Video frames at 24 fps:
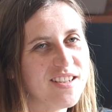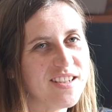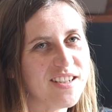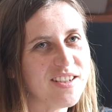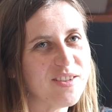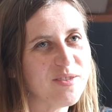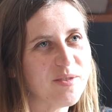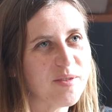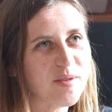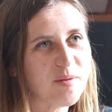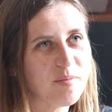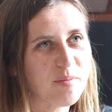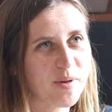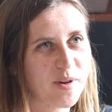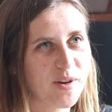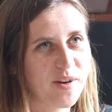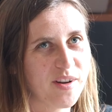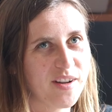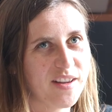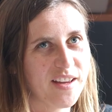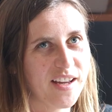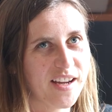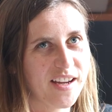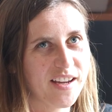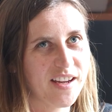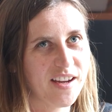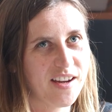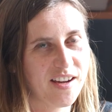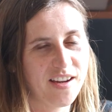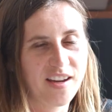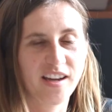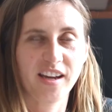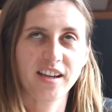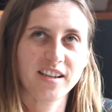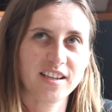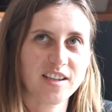deal with
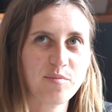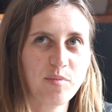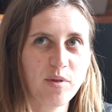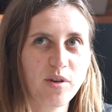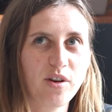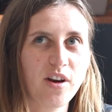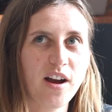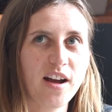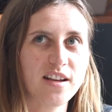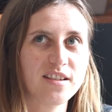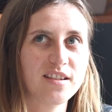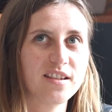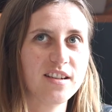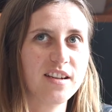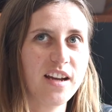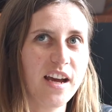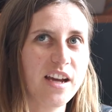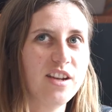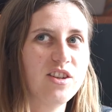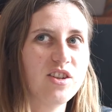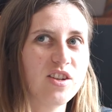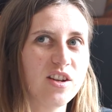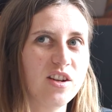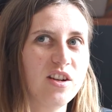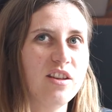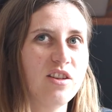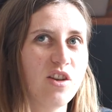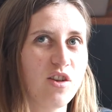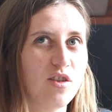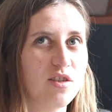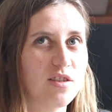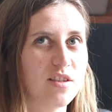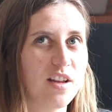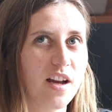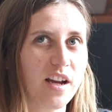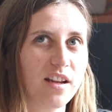I guess it's procrastination in
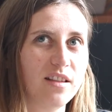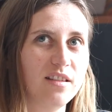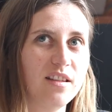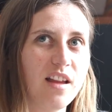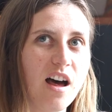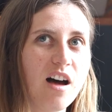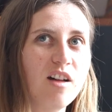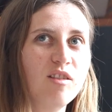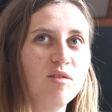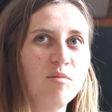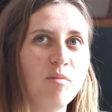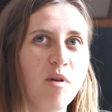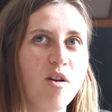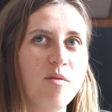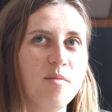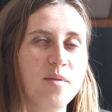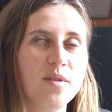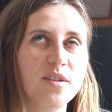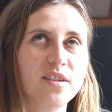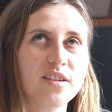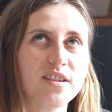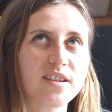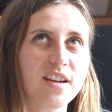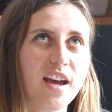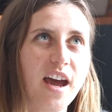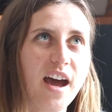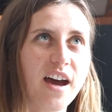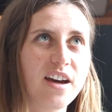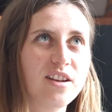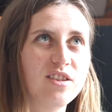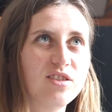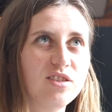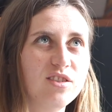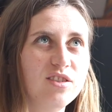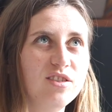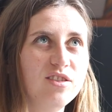those lull moments? How
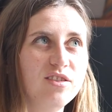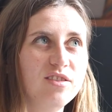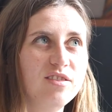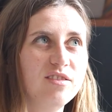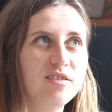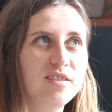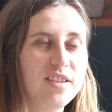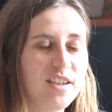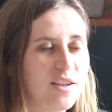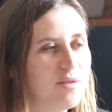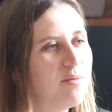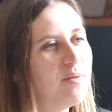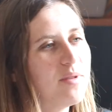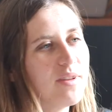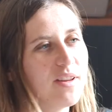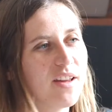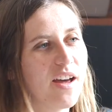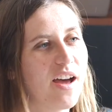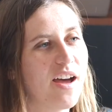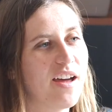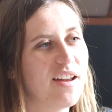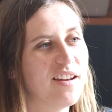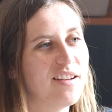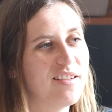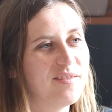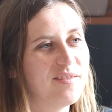do you deal with that?